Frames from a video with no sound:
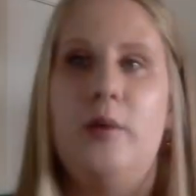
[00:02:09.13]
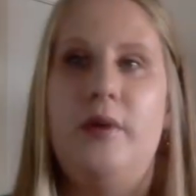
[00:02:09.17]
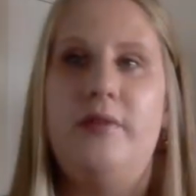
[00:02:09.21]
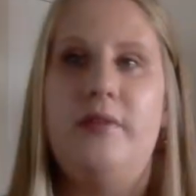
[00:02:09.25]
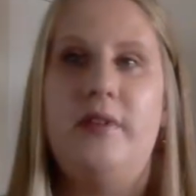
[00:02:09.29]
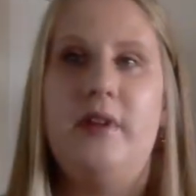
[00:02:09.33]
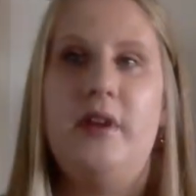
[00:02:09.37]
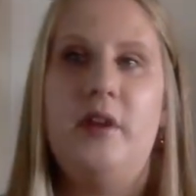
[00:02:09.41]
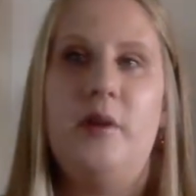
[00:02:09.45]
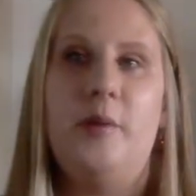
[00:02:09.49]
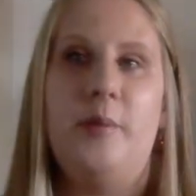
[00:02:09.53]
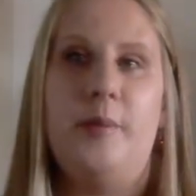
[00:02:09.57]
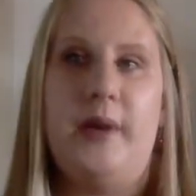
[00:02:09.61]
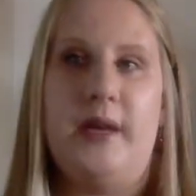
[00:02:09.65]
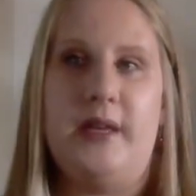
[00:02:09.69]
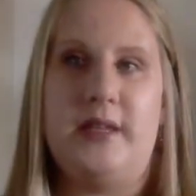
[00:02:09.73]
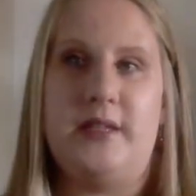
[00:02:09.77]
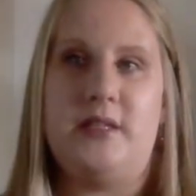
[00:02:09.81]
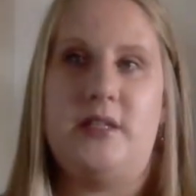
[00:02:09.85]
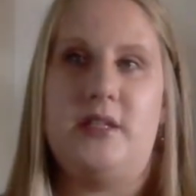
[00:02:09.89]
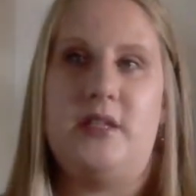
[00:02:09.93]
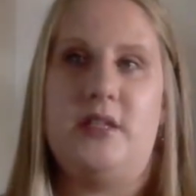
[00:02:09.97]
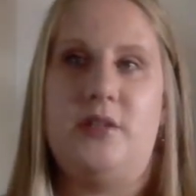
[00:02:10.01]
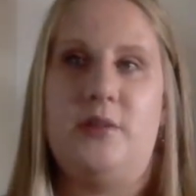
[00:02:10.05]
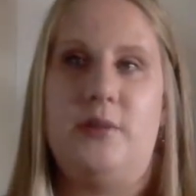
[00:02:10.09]
done our
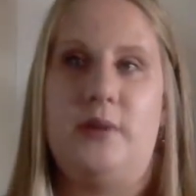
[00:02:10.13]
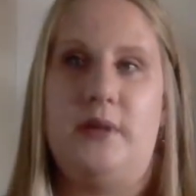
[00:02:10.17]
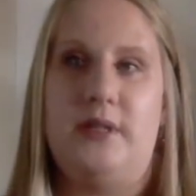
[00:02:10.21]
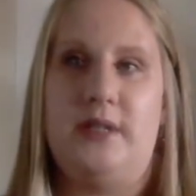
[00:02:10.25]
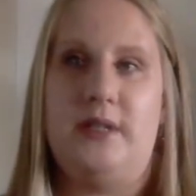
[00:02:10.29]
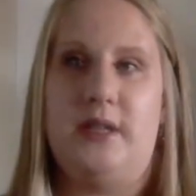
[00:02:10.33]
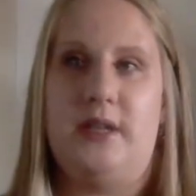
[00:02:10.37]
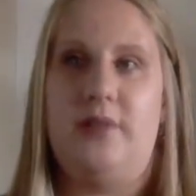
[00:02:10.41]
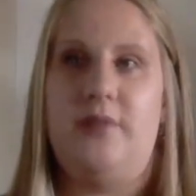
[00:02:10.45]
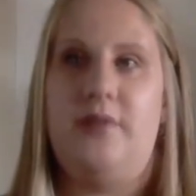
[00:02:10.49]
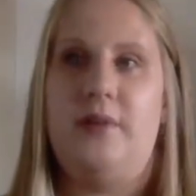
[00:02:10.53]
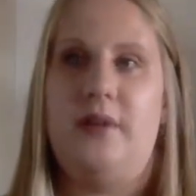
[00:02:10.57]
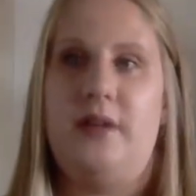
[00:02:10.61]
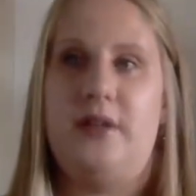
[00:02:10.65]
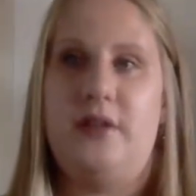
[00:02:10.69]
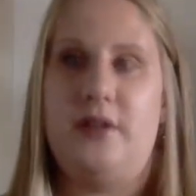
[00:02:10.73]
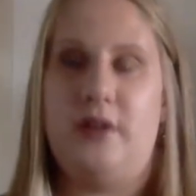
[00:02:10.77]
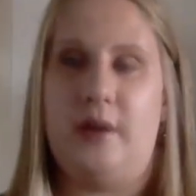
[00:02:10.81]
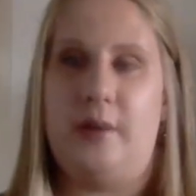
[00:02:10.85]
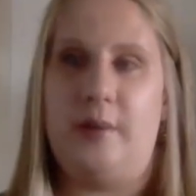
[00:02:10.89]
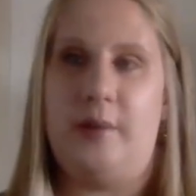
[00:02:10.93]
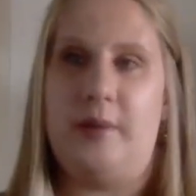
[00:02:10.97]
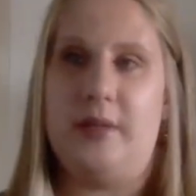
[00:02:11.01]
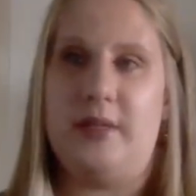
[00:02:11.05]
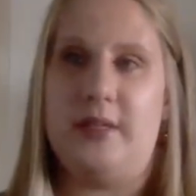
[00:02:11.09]
best to identify
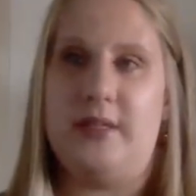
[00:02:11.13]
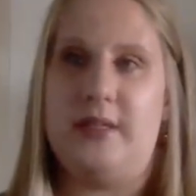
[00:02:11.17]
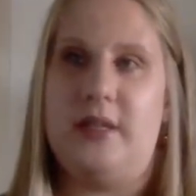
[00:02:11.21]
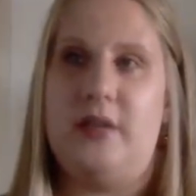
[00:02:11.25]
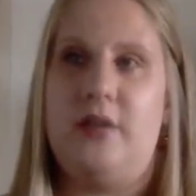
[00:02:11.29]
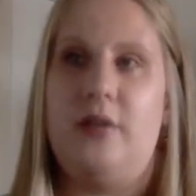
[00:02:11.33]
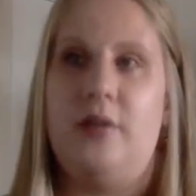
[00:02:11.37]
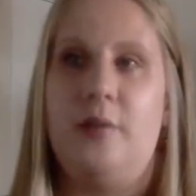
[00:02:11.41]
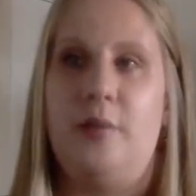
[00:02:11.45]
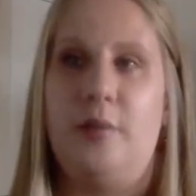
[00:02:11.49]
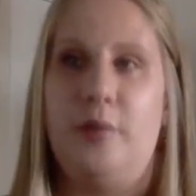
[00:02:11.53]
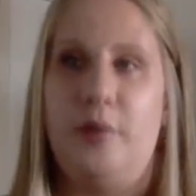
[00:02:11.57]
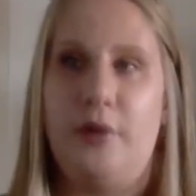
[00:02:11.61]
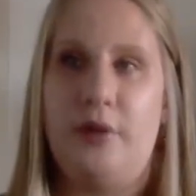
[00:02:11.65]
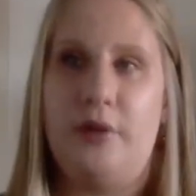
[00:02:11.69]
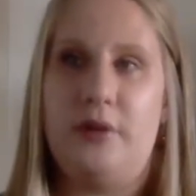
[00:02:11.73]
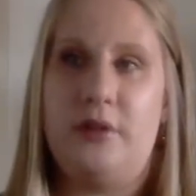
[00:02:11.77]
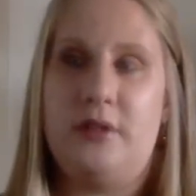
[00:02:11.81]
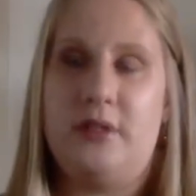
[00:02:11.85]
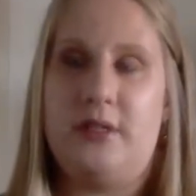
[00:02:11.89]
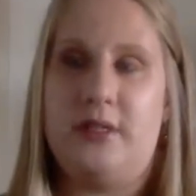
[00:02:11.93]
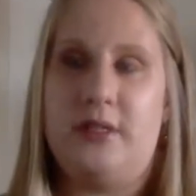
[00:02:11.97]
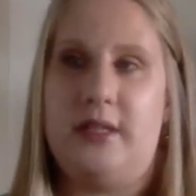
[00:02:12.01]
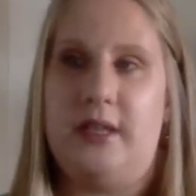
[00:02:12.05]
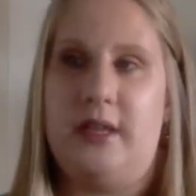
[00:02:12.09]
topics that are important
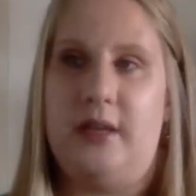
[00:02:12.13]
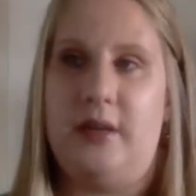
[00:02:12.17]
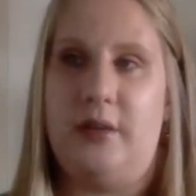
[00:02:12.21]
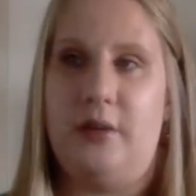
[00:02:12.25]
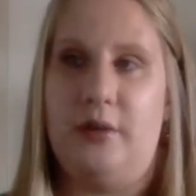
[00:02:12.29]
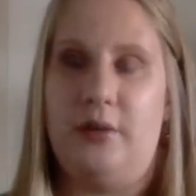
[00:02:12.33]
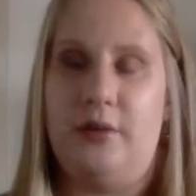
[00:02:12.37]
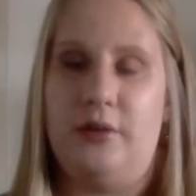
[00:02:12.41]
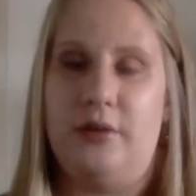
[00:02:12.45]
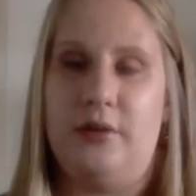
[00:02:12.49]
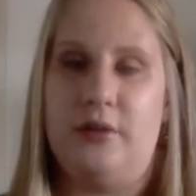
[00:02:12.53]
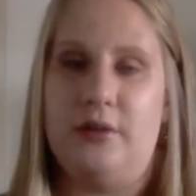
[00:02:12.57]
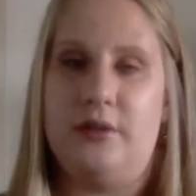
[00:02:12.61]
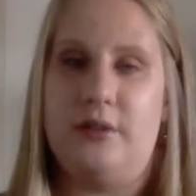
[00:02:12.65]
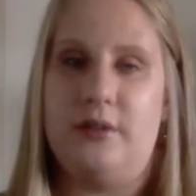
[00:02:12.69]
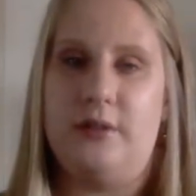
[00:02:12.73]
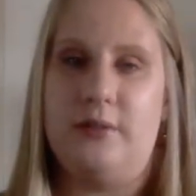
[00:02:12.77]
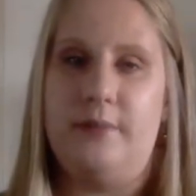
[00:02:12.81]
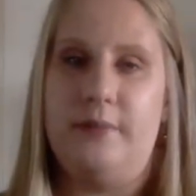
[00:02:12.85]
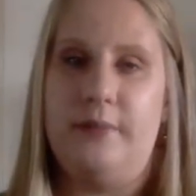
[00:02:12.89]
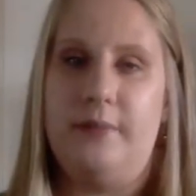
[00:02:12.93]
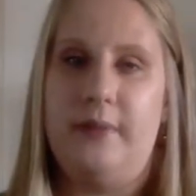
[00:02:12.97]
to stakeholders.